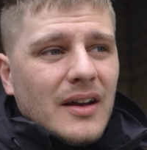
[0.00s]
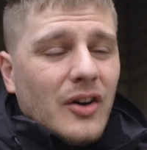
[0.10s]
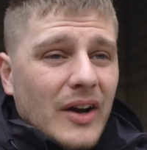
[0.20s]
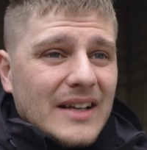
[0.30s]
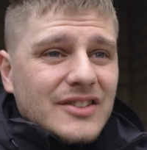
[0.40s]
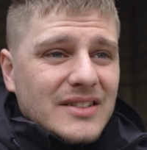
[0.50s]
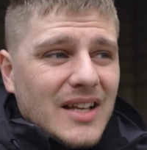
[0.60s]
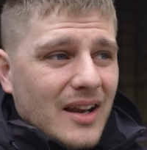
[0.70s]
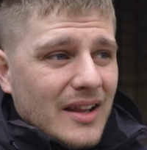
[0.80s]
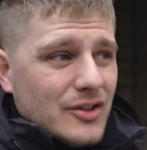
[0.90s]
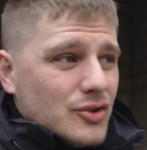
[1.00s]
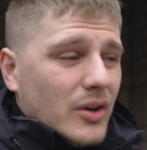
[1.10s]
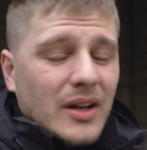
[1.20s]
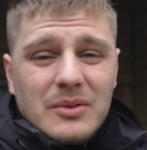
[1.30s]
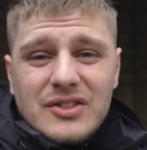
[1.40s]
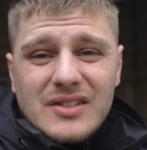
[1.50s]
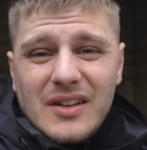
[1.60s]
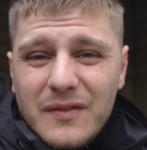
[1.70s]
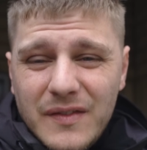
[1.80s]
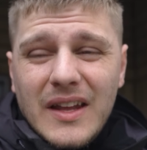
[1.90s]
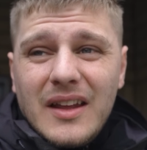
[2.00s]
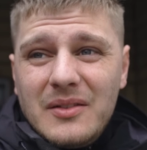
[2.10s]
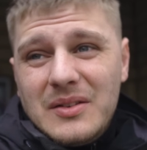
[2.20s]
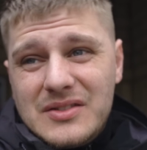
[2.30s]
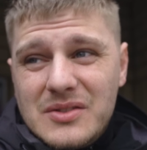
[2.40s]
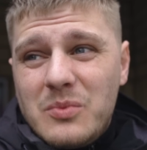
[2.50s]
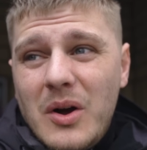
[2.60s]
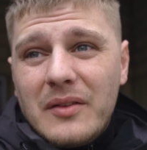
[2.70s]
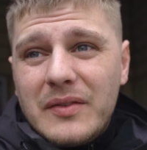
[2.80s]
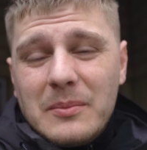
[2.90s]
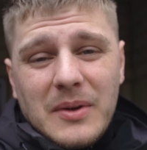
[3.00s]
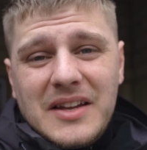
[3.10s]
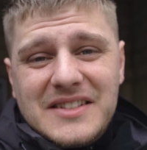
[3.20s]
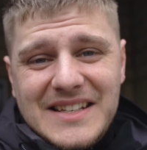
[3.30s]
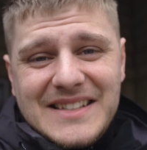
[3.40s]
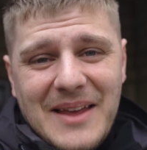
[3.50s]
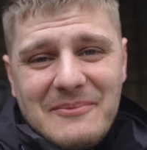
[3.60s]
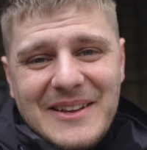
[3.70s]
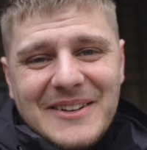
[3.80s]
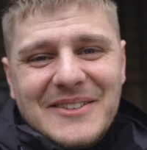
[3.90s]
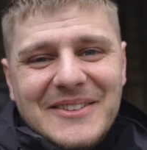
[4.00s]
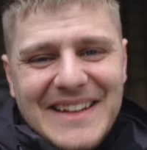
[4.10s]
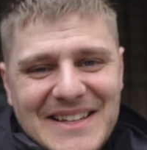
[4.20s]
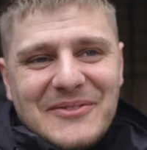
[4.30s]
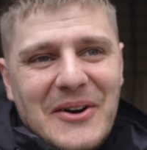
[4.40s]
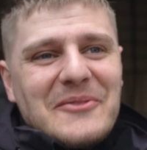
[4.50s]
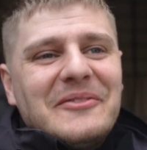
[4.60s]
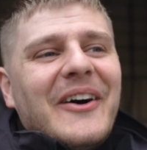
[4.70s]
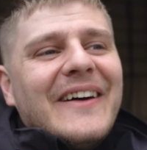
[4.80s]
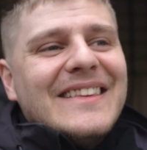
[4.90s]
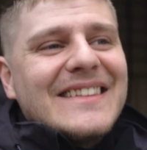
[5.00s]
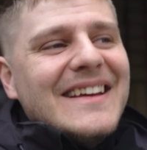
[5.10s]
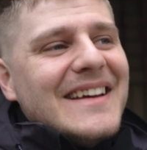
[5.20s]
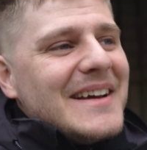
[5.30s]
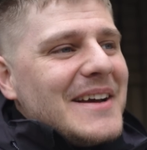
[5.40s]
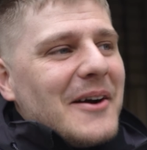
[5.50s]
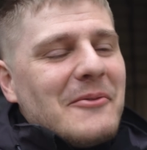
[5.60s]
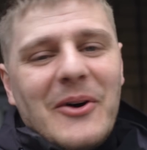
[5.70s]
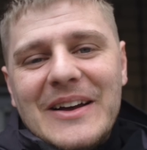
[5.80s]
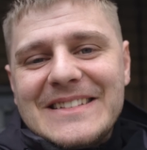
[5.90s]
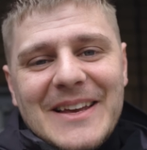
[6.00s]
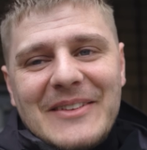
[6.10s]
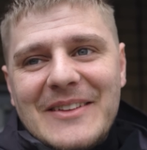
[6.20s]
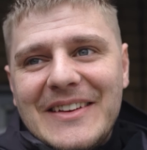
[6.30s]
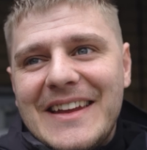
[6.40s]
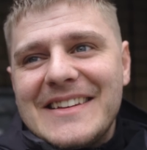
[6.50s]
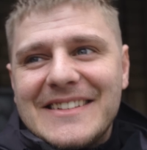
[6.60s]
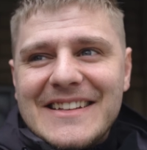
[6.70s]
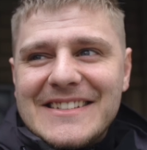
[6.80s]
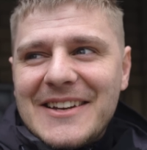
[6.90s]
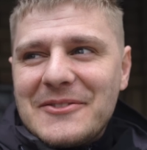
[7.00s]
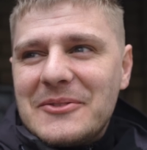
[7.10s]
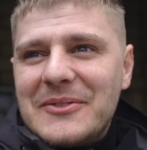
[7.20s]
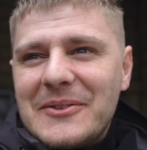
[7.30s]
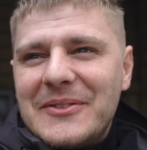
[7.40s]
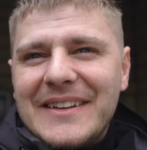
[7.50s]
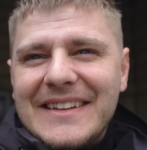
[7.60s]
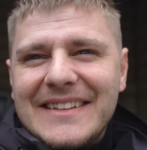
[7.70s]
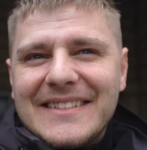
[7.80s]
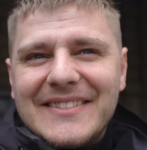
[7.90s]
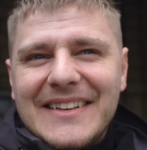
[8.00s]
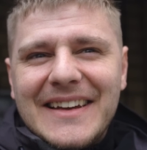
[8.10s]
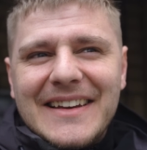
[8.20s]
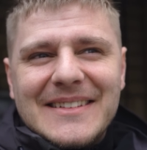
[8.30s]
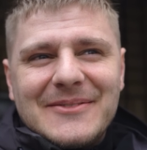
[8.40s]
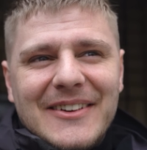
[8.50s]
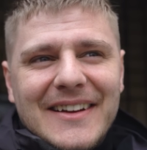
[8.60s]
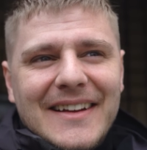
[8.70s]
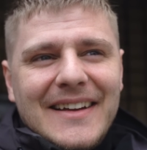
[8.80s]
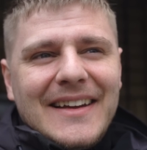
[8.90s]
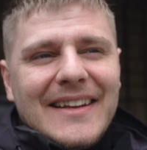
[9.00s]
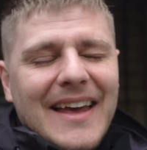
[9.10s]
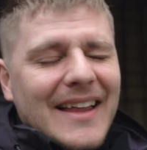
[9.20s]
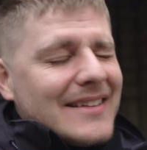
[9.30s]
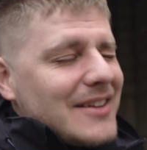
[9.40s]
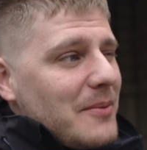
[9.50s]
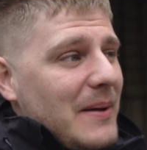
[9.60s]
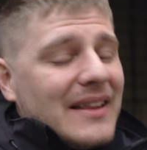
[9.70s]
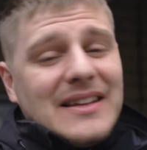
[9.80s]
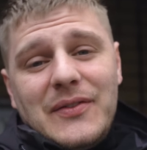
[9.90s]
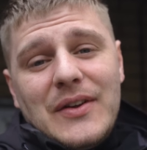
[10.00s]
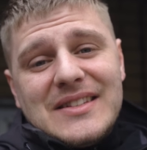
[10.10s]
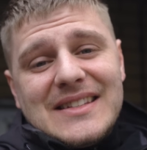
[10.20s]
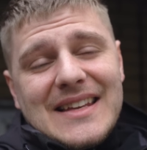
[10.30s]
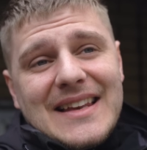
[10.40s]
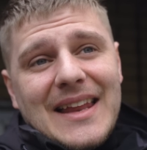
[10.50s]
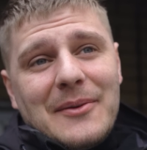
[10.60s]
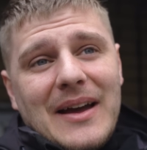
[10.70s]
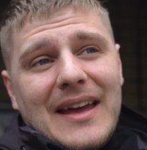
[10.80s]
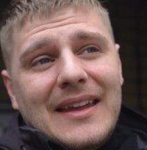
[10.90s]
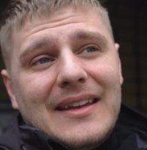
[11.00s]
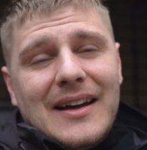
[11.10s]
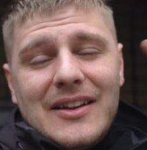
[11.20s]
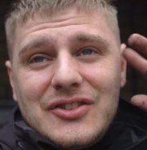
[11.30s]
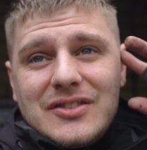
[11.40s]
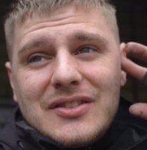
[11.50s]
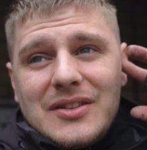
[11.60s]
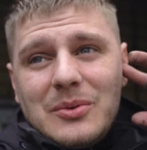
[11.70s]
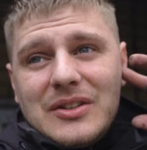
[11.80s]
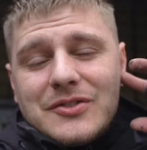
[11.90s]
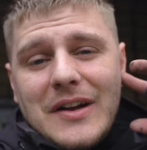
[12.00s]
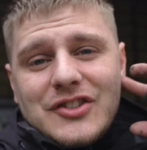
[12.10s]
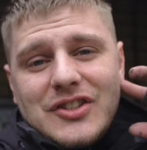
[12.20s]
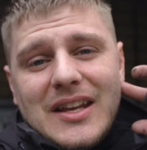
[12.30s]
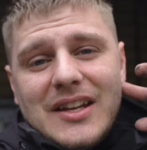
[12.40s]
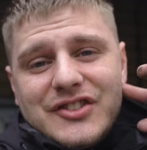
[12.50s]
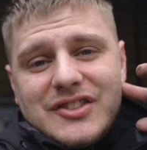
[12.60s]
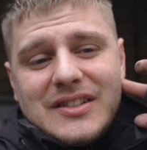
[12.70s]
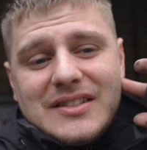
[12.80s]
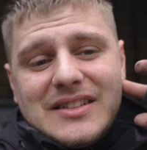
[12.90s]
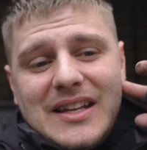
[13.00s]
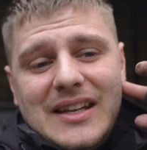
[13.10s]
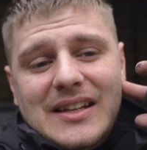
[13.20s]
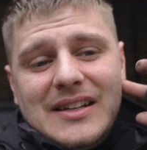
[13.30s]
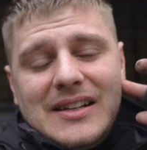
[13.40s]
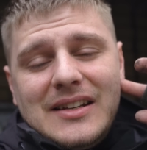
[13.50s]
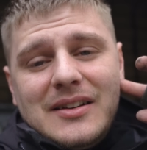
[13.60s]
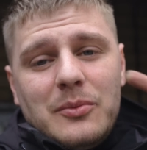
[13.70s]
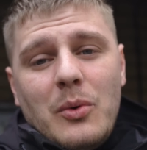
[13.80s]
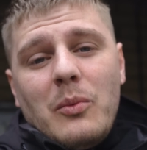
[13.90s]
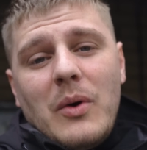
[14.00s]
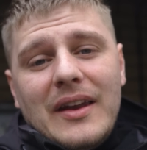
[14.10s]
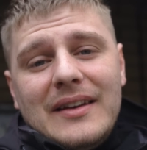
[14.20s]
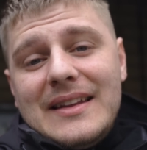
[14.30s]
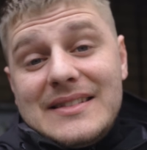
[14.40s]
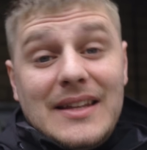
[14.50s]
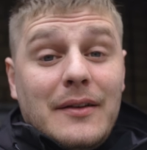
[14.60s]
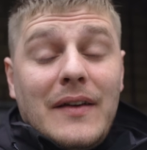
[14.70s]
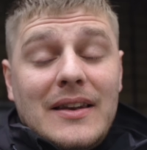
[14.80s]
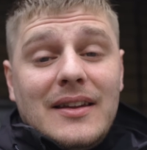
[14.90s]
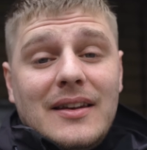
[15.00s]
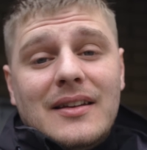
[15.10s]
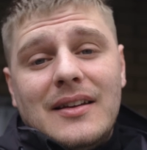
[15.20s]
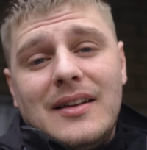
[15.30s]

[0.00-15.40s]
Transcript: And I actually sadly enjoy it, which is why I think Burgess sent me on all these fault finds and why so many videos on the channel are fault finding videos. But yeah, let's go bang these fuses in anyway. Just because I want to scratch an itch and see what one is the offending